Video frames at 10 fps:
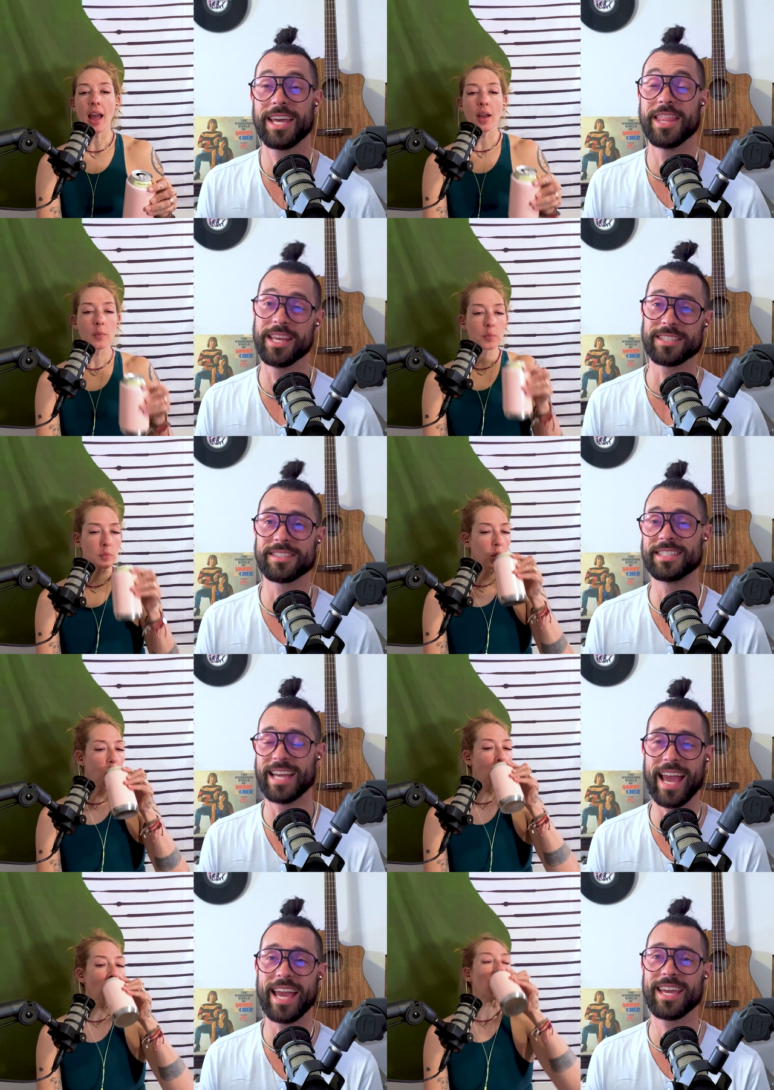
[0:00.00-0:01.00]
Speaker 1: this
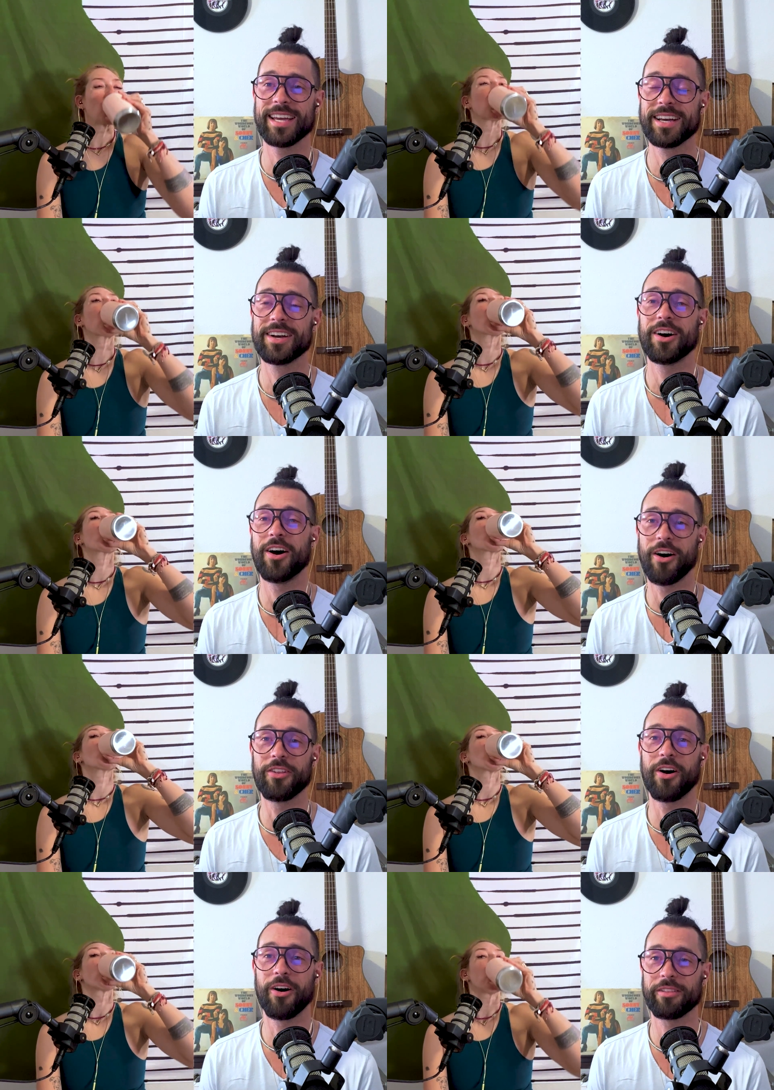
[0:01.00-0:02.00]
day on
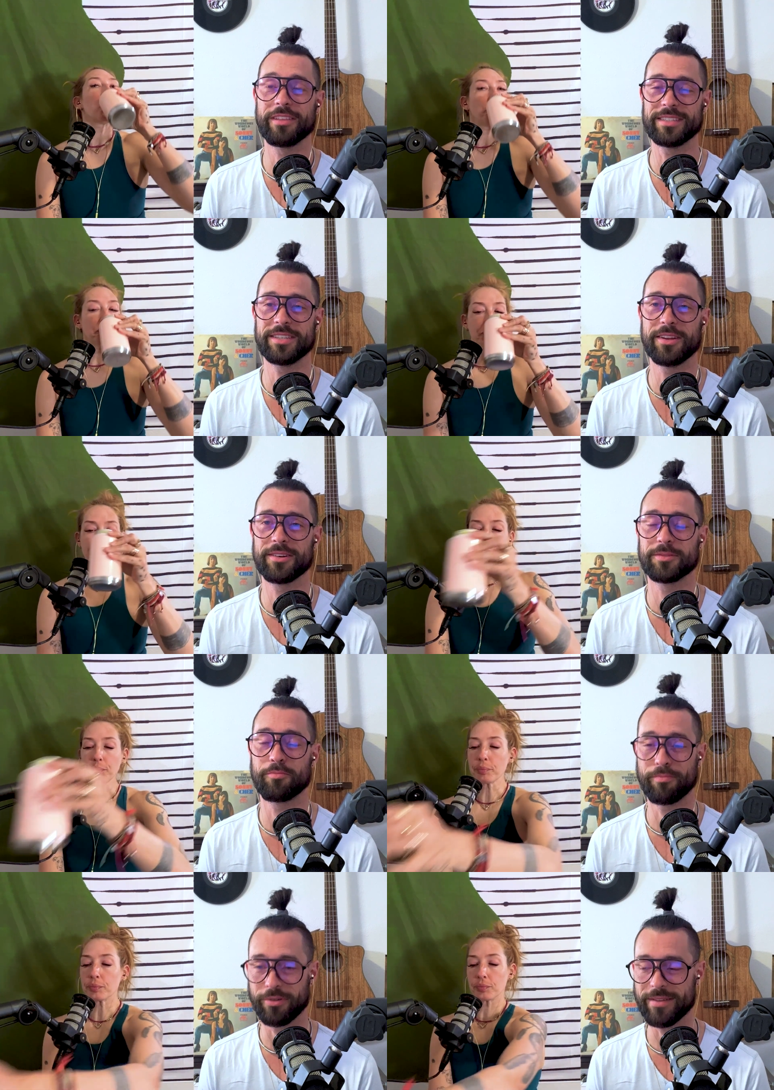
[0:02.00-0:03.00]
all these years
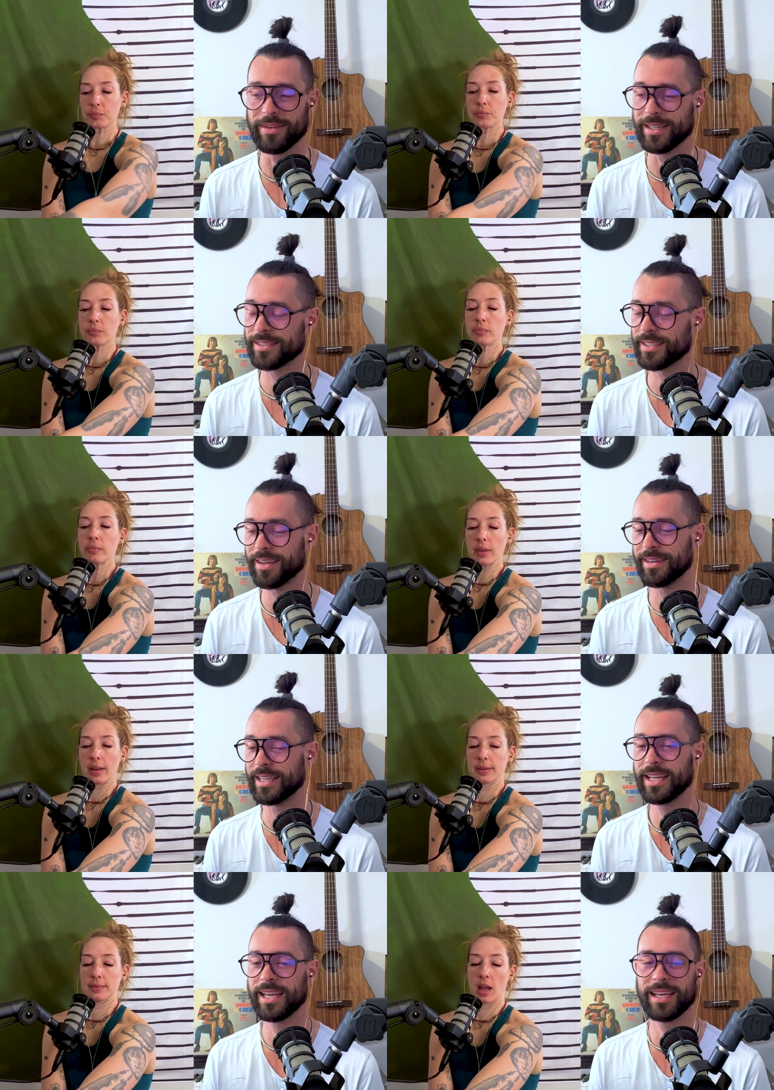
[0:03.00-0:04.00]
previous. I
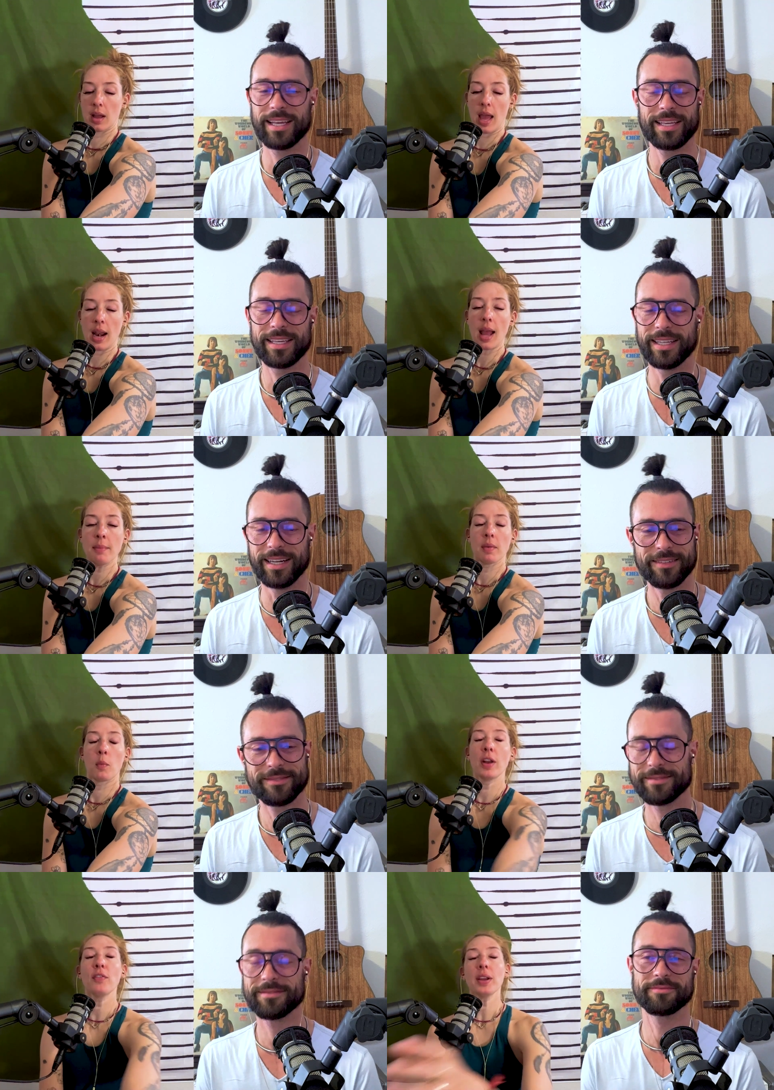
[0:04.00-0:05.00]
mean, and I, know.
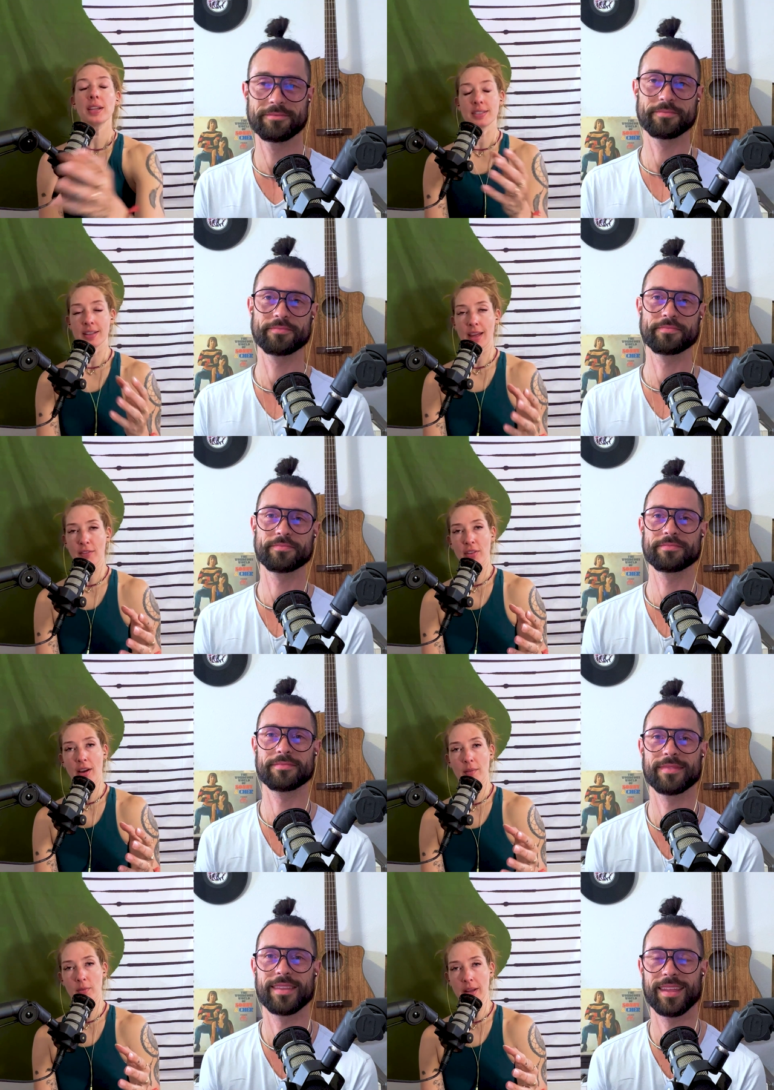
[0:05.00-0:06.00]
Speaker 2: what if we just did that for
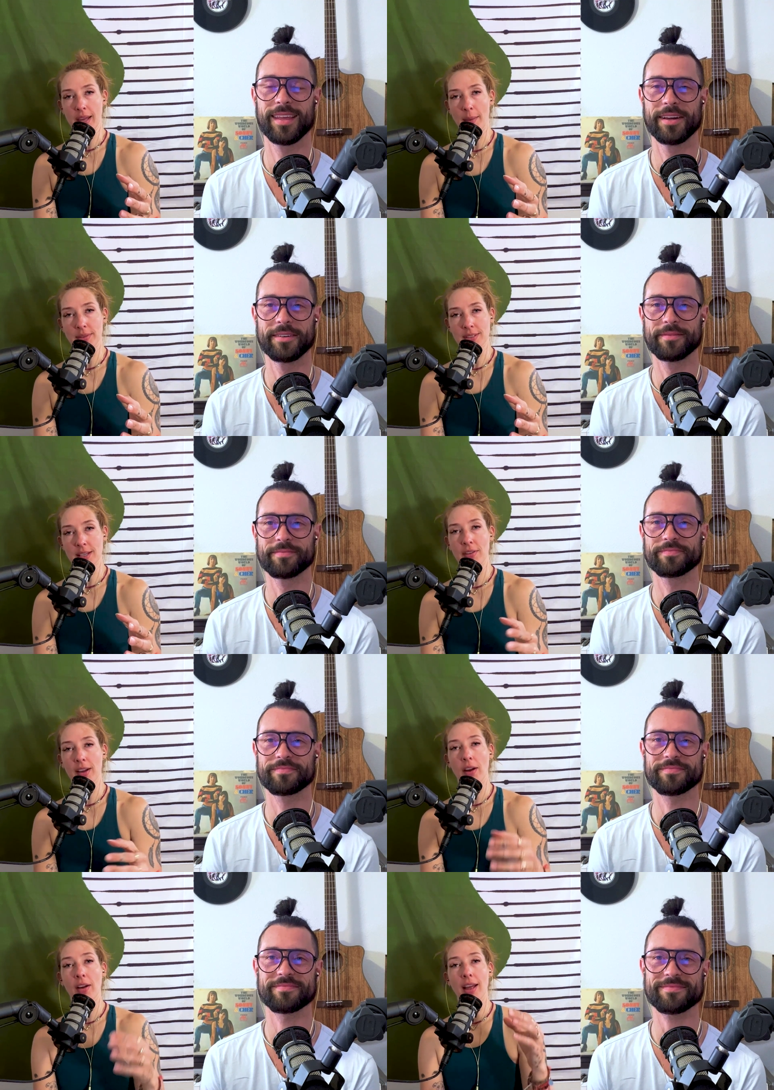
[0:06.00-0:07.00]
the recaps instead of
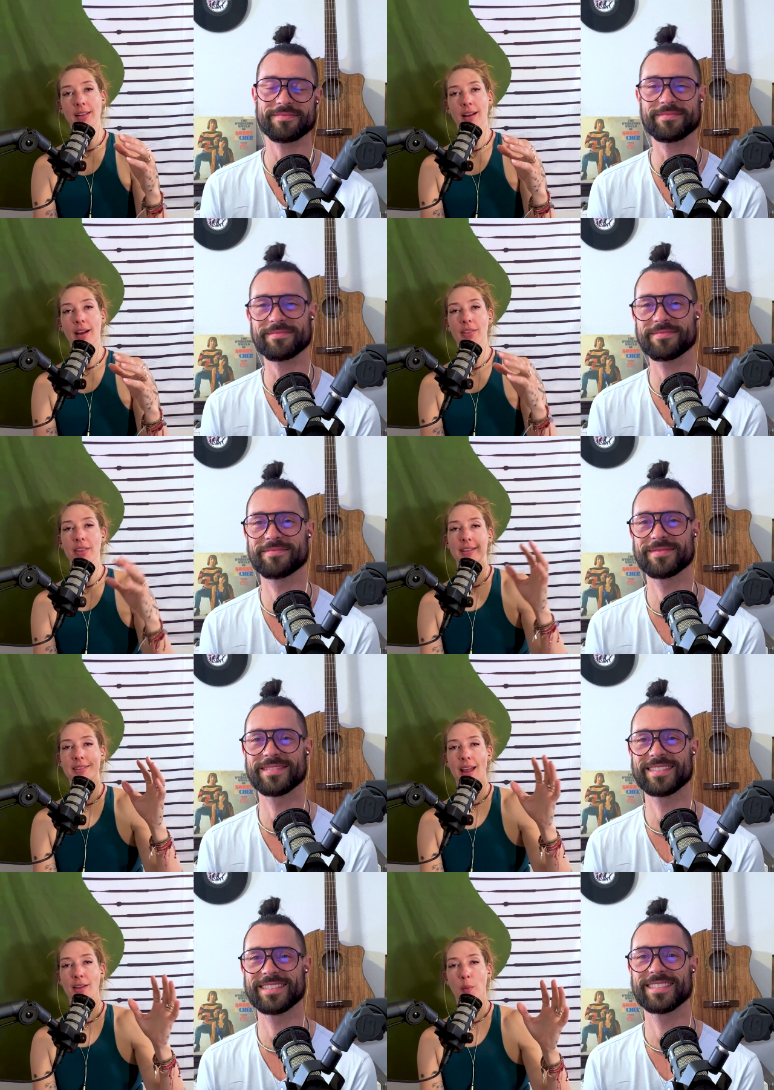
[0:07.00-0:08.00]
like going, oh, it's this
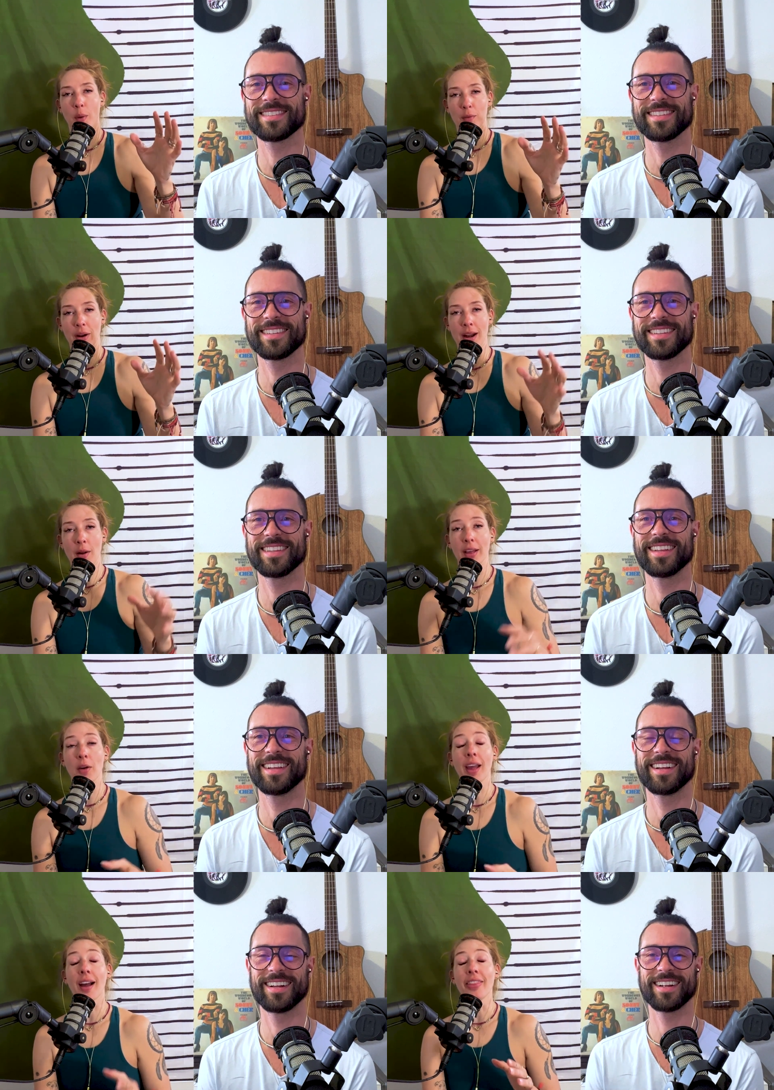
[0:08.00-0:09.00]
day in the world right now? like,
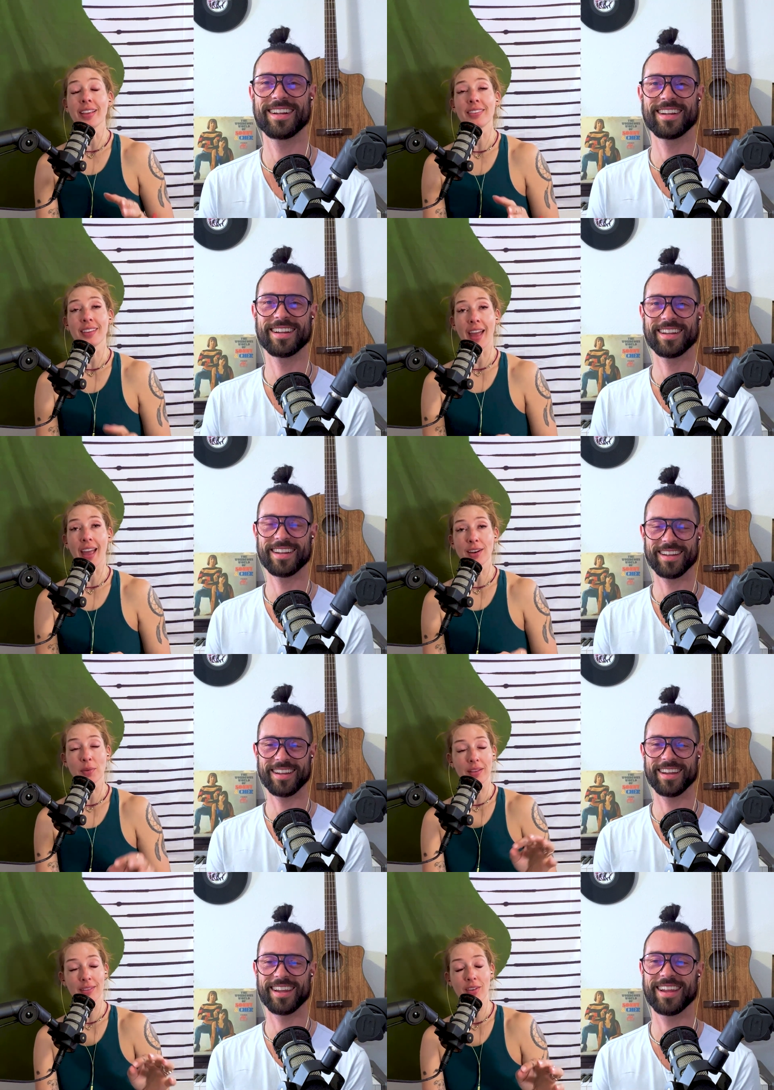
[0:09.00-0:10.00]
okay, on this day,
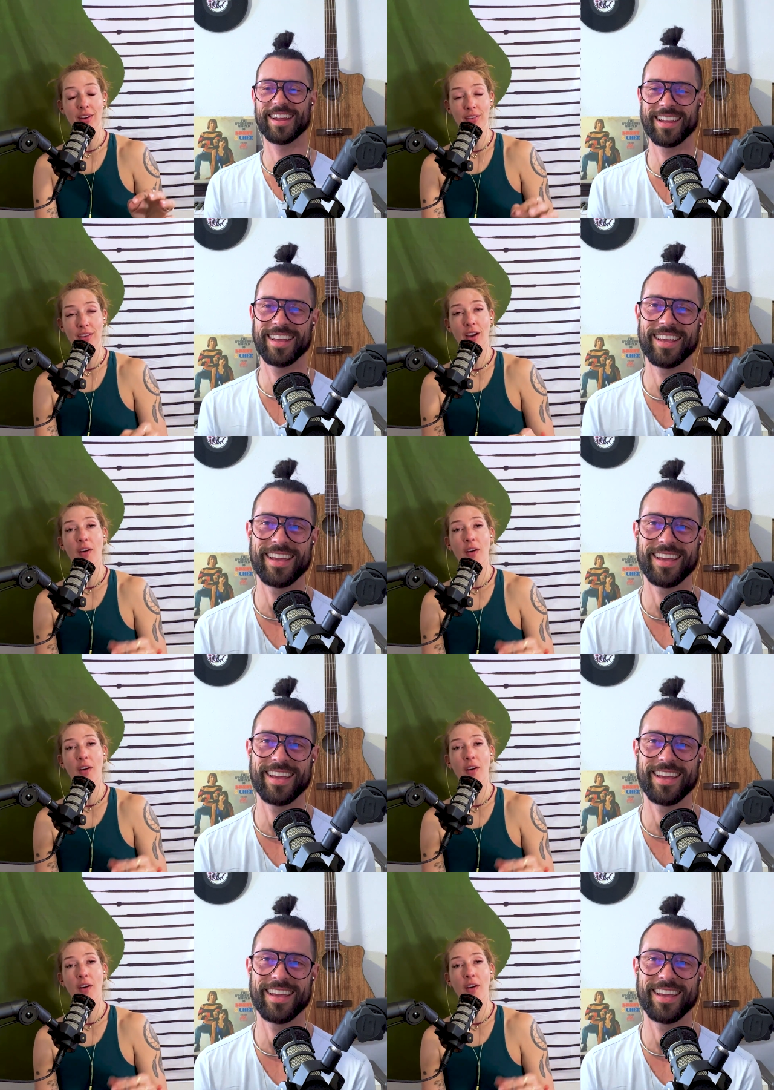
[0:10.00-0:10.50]
27 years ago.